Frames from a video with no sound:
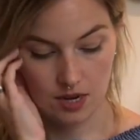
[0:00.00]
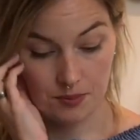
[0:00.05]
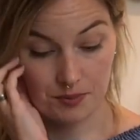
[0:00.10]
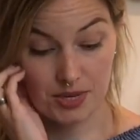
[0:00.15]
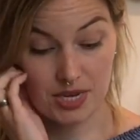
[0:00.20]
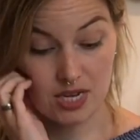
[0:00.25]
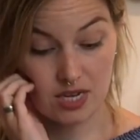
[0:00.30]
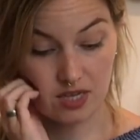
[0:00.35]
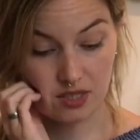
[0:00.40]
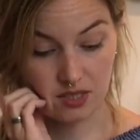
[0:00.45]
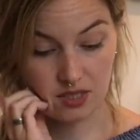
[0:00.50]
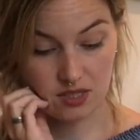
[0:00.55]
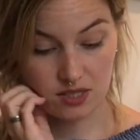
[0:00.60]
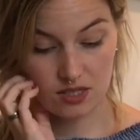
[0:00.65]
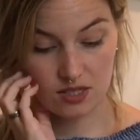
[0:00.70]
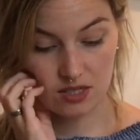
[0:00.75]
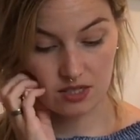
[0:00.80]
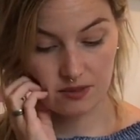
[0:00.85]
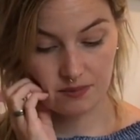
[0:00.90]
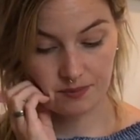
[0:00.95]

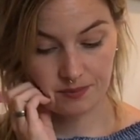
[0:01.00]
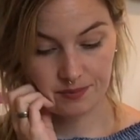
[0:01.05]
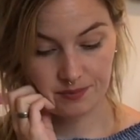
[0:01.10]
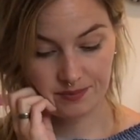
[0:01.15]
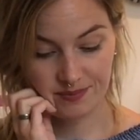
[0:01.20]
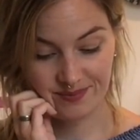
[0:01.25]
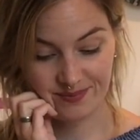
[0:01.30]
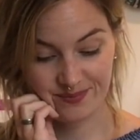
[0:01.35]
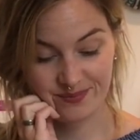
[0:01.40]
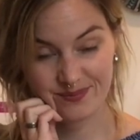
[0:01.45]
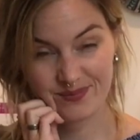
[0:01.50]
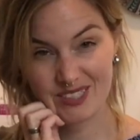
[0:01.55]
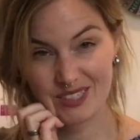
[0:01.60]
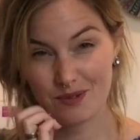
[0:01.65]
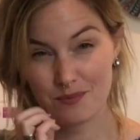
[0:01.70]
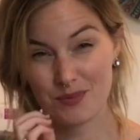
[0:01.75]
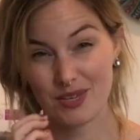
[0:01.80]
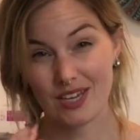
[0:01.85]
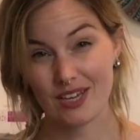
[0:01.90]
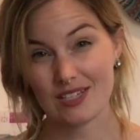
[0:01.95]
piece,
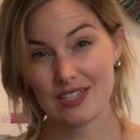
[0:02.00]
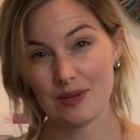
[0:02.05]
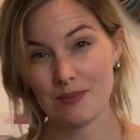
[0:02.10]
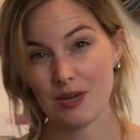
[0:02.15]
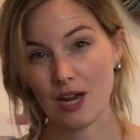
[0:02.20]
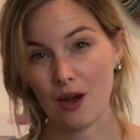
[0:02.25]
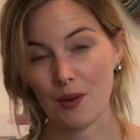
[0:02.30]
because I'm